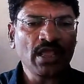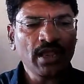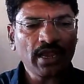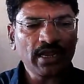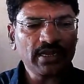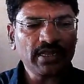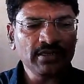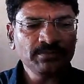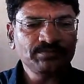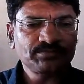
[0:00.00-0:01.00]
and
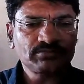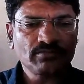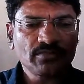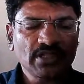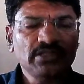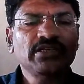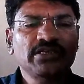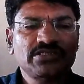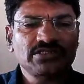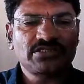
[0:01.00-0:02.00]
then the
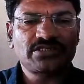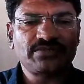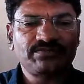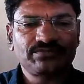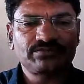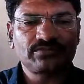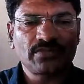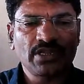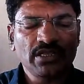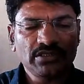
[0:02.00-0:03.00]
essays.
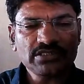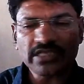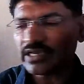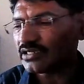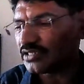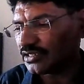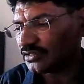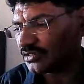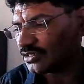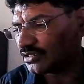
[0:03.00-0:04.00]
The second thing
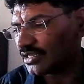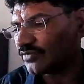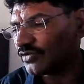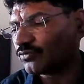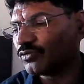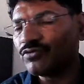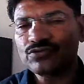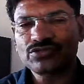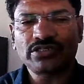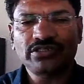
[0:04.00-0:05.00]
that we are going to
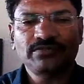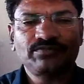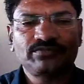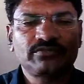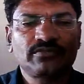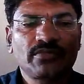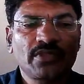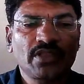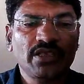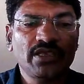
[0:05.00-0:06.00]
study
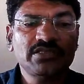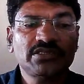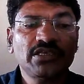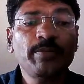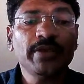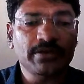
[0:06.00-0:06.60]
is epic.